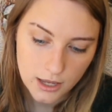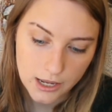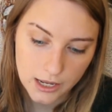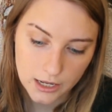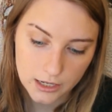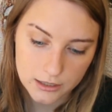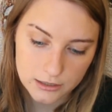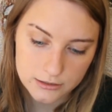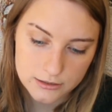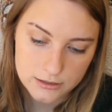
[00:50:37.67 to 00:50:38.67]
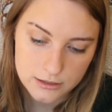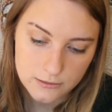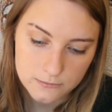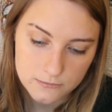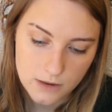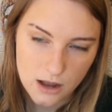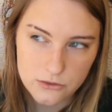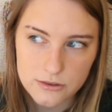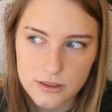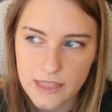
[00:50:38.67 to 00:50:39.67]
And
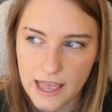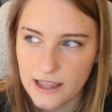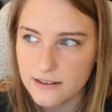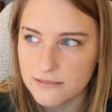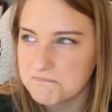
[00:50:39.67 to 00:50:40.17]
other than that,